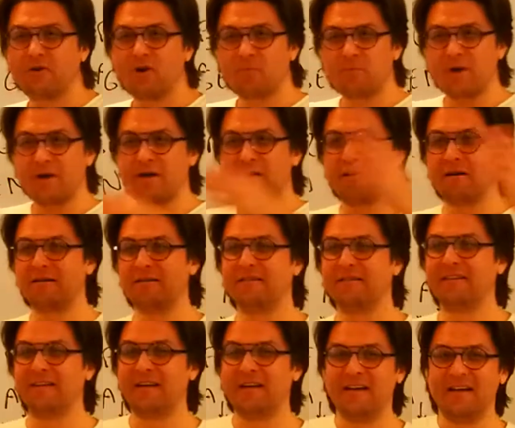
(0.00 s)
their decisions
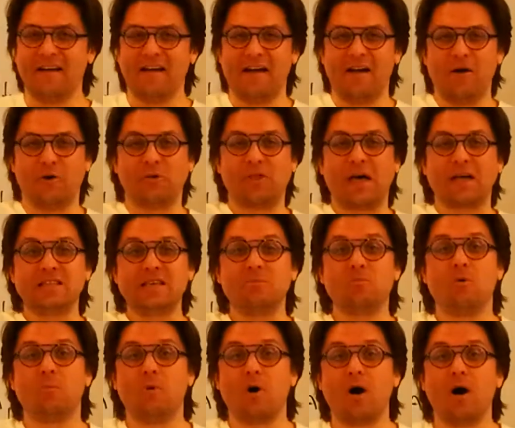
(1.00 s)
in Michael
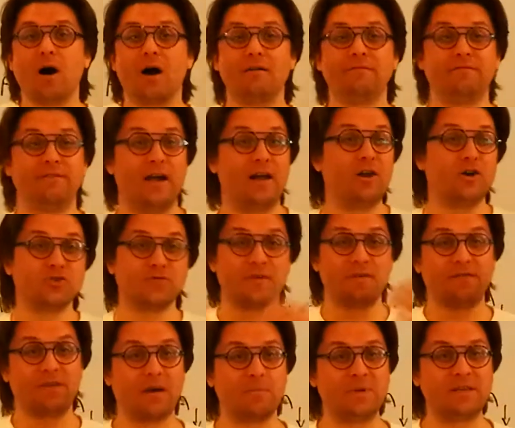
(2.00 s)
and get prepared
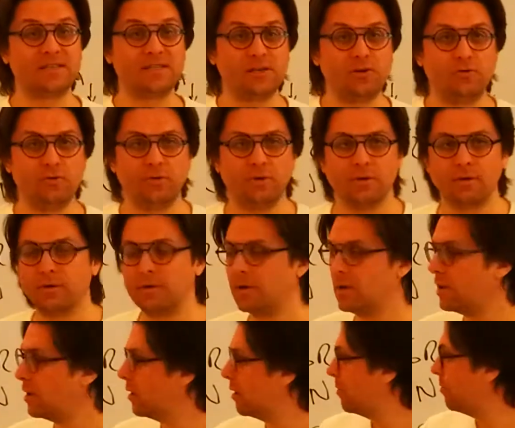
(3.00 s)
during 6 months,